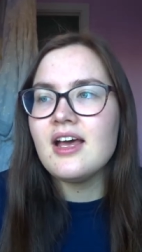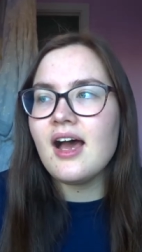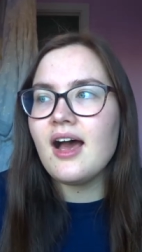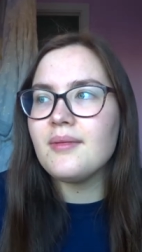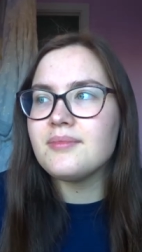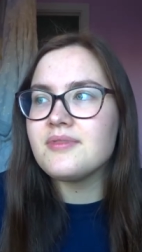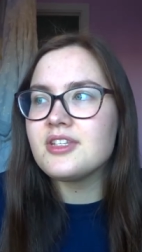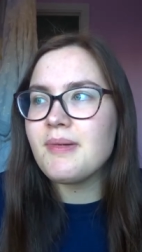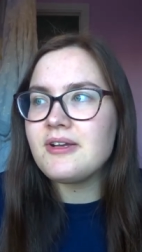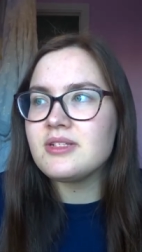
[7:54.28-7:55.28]
um,
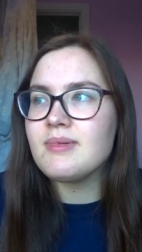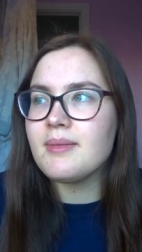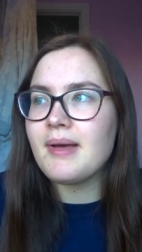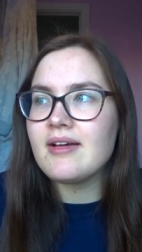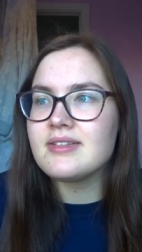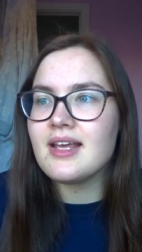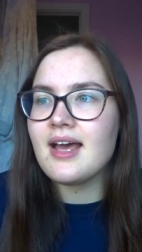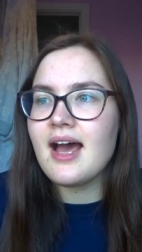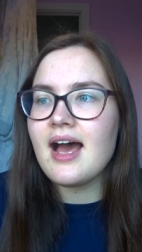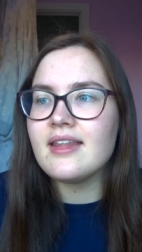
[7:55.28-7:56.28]
spoke to me about it
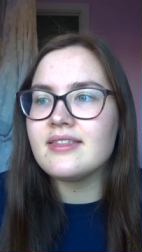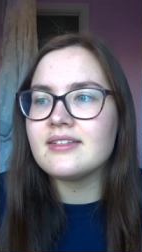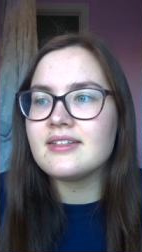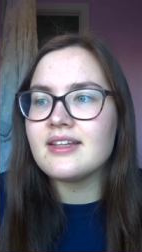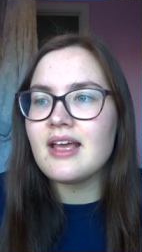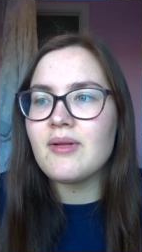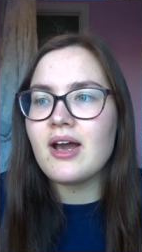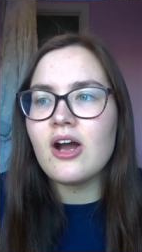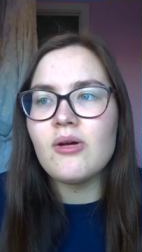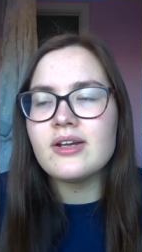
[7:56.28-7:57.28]
and they were
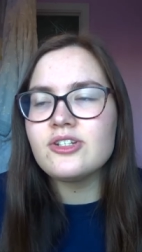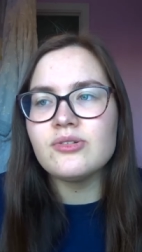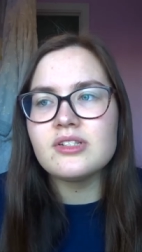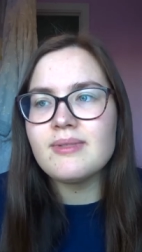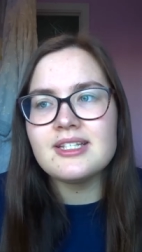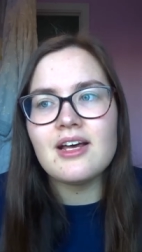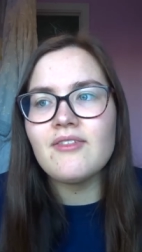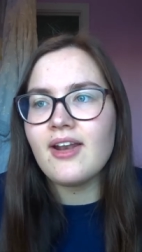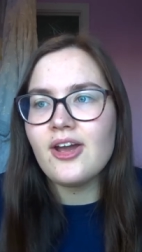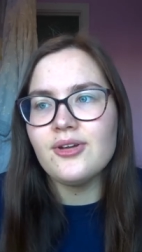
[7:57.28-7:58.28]
like oh I talk to myself
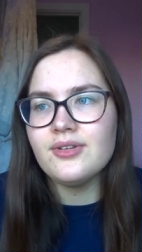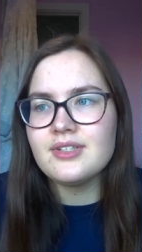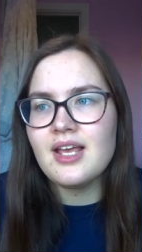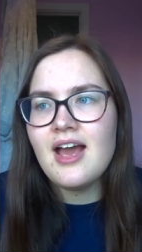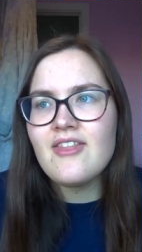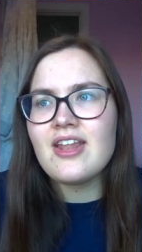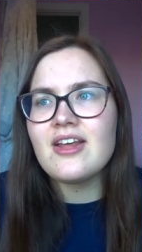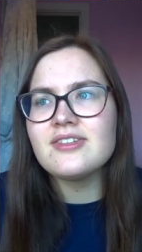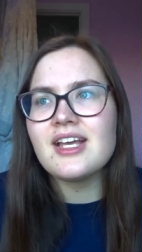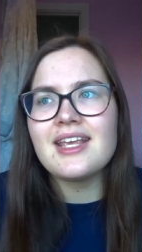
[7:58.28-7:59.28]
loads and
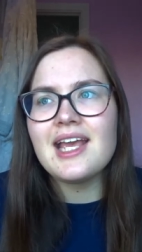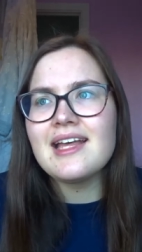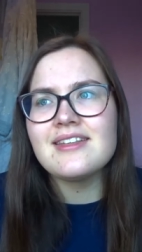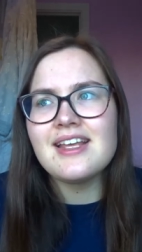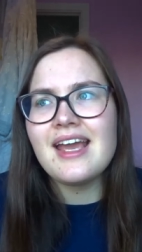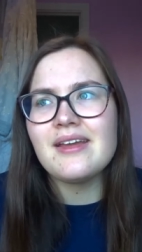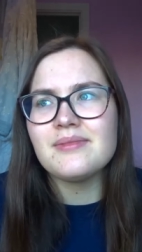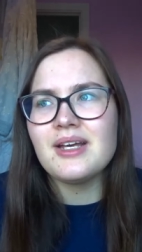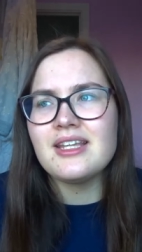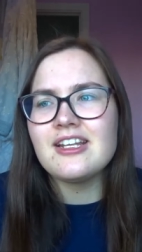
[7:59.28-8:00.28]
I was like yeah
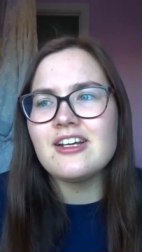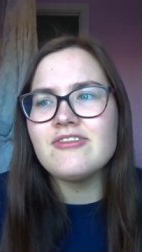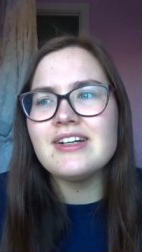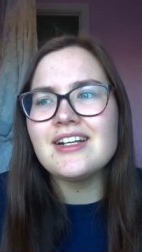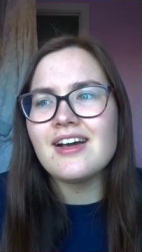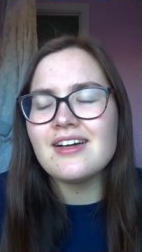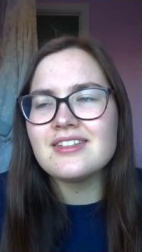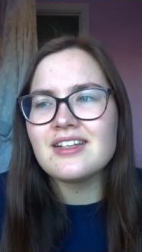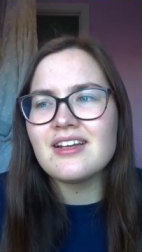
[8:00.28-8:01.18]
same and then I realised and